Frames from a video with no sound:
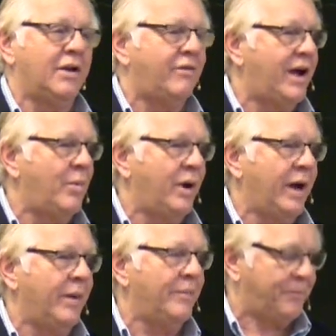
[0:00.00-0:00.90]
to
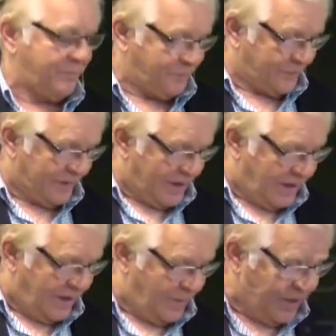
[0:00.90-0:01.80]
vibrate.
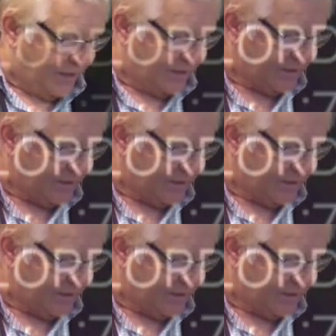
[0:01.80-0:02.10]
He began to